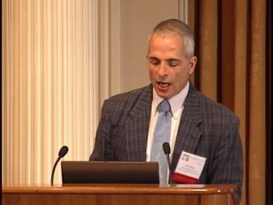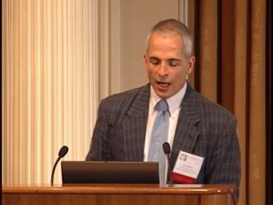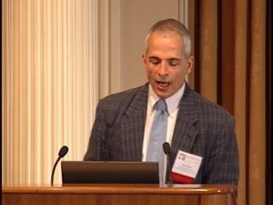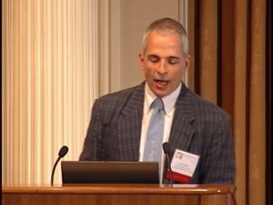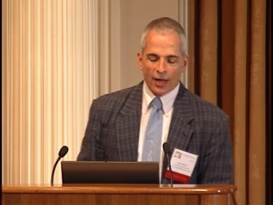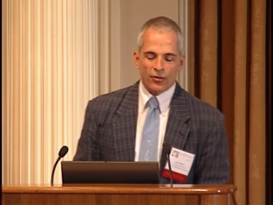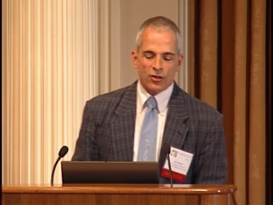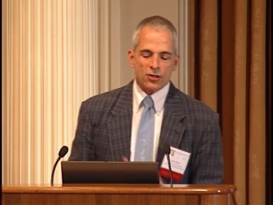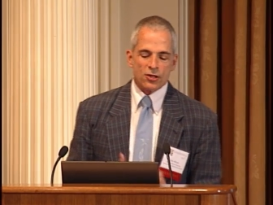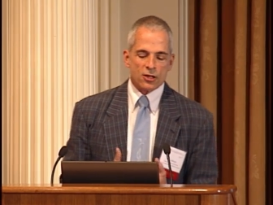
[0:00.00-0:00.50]

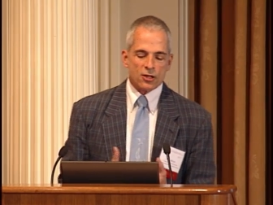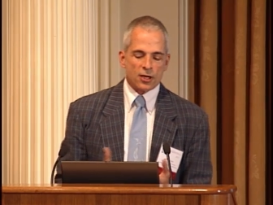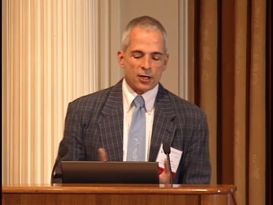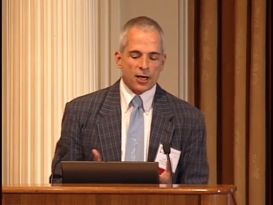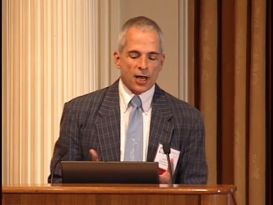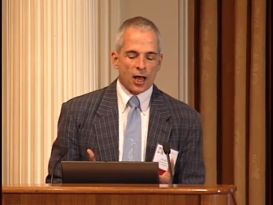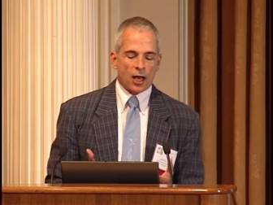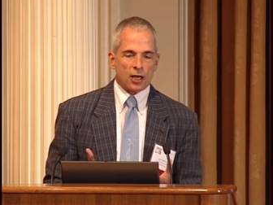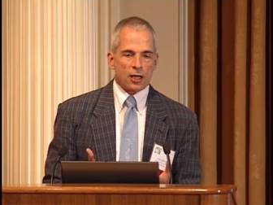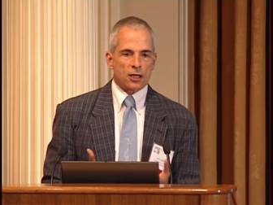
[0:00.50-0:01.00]
And this is
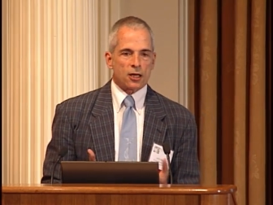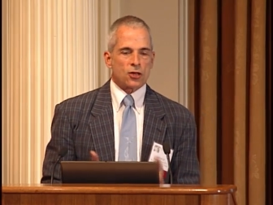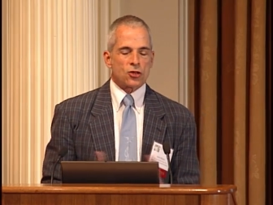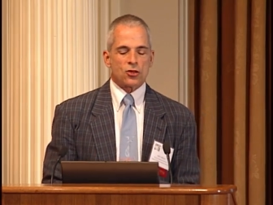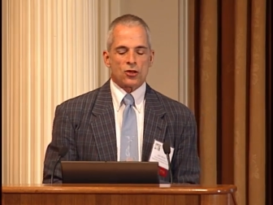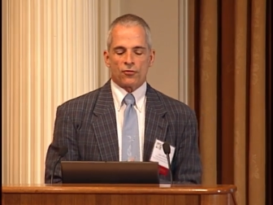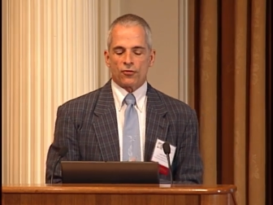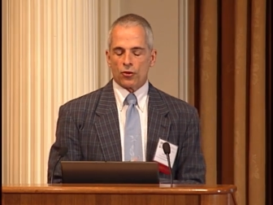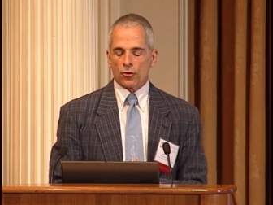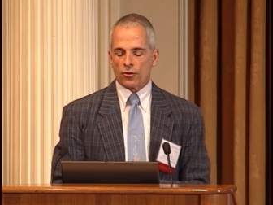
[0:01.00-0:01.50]
analogous
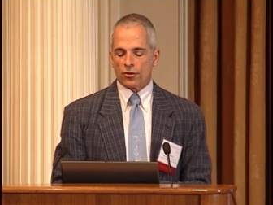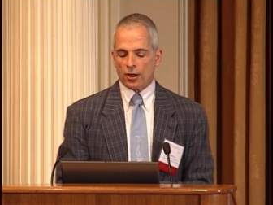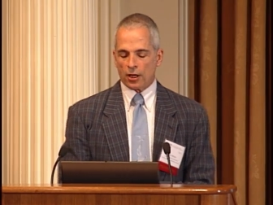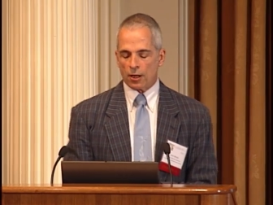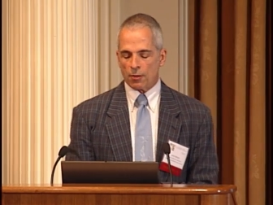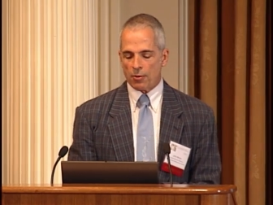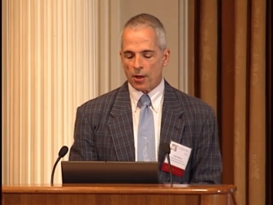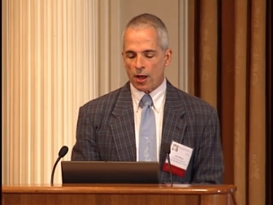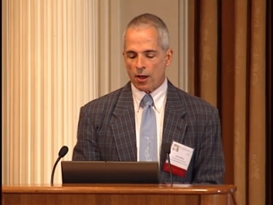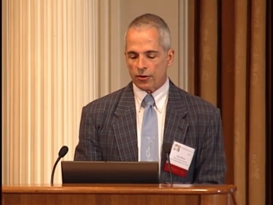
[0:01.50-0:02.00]
if you think
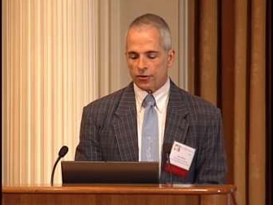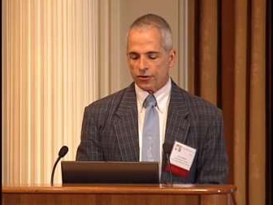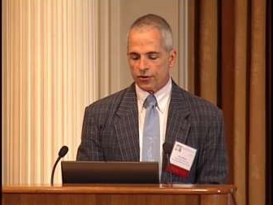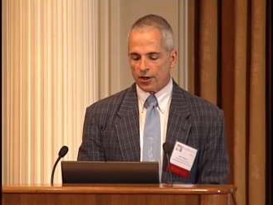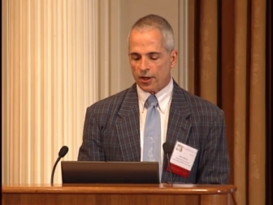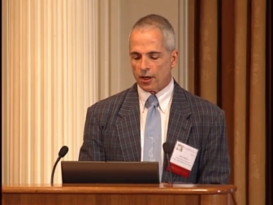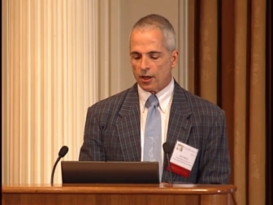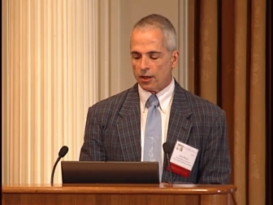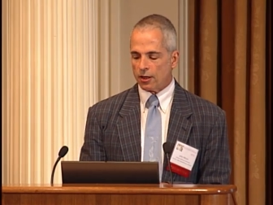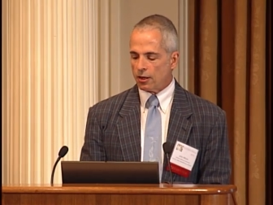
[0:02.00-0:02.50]
about
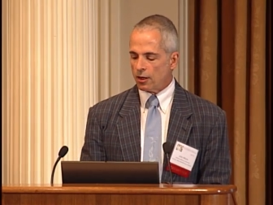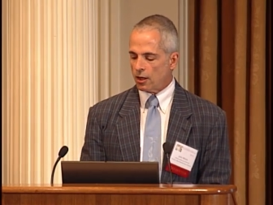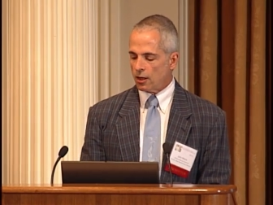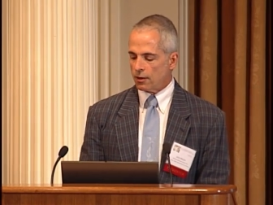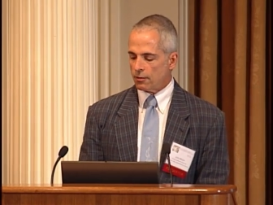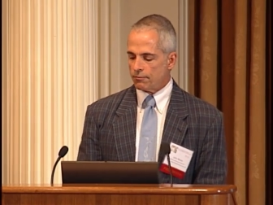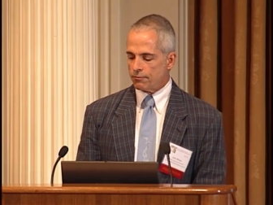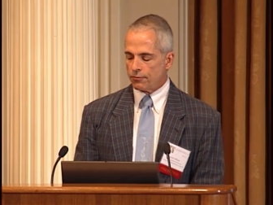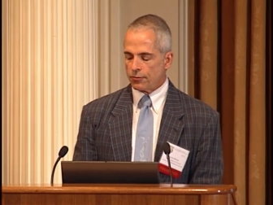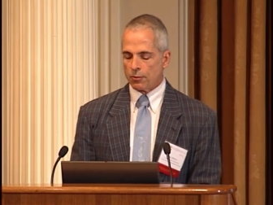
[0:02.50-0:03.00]

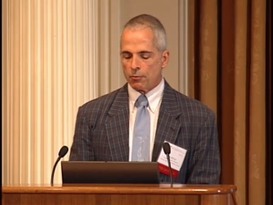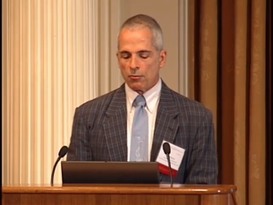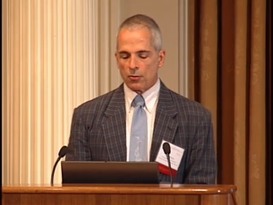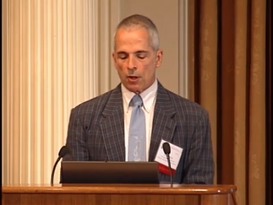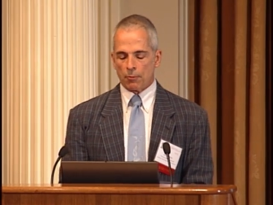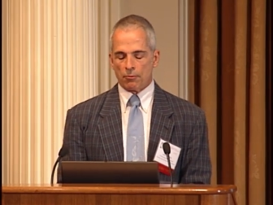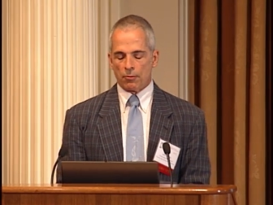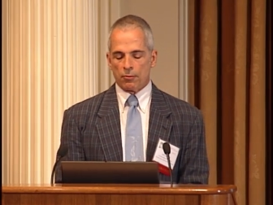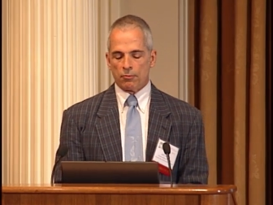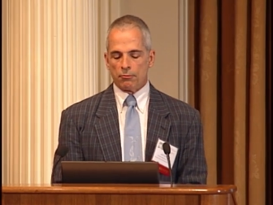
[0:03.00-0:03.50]

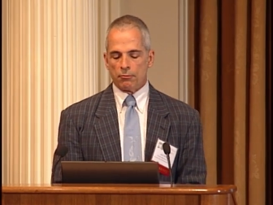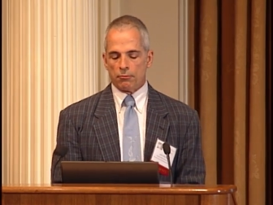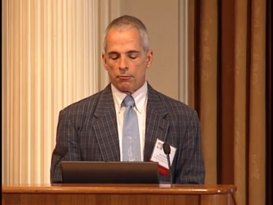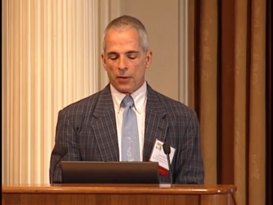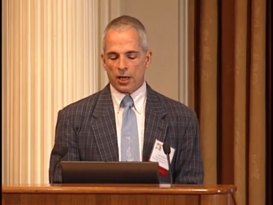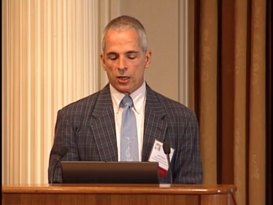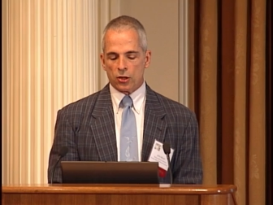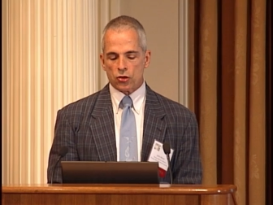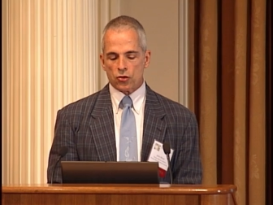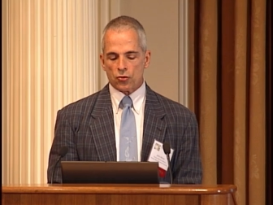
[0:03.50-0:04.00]

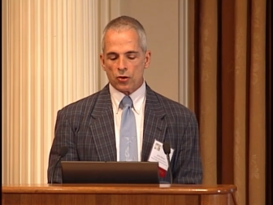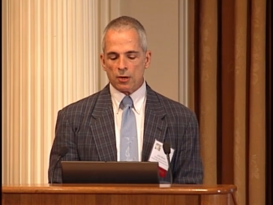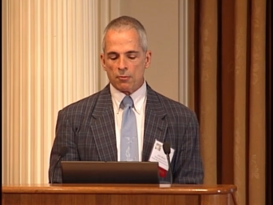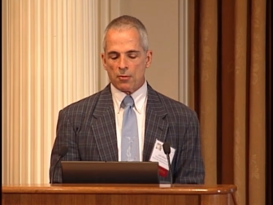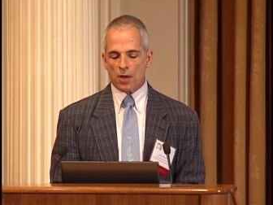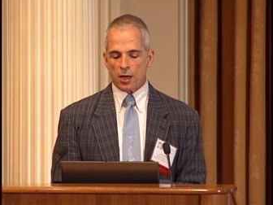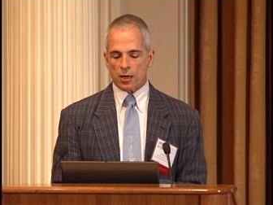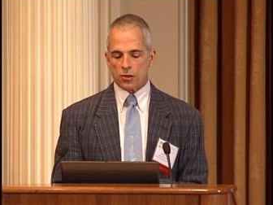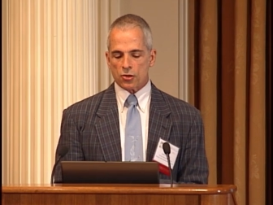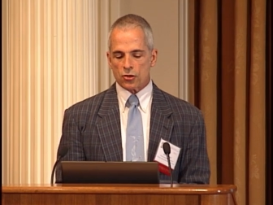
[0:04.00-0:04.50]
mainstream
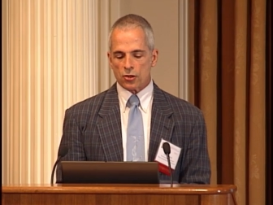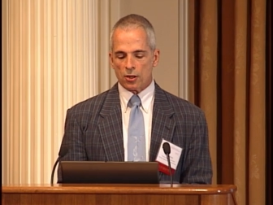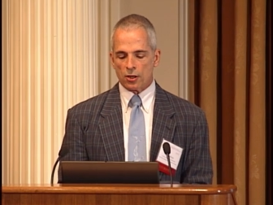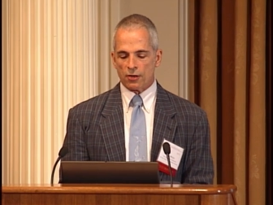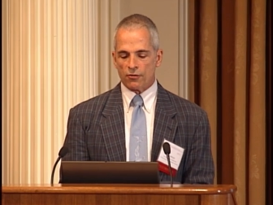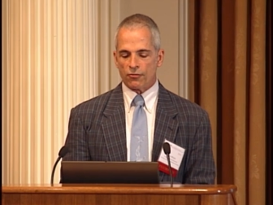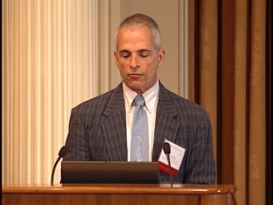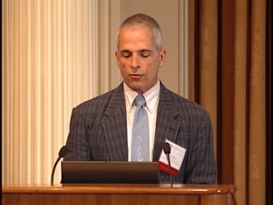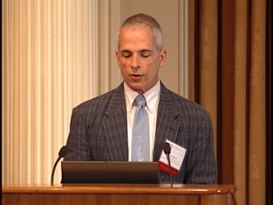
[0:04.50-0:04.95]
medicine.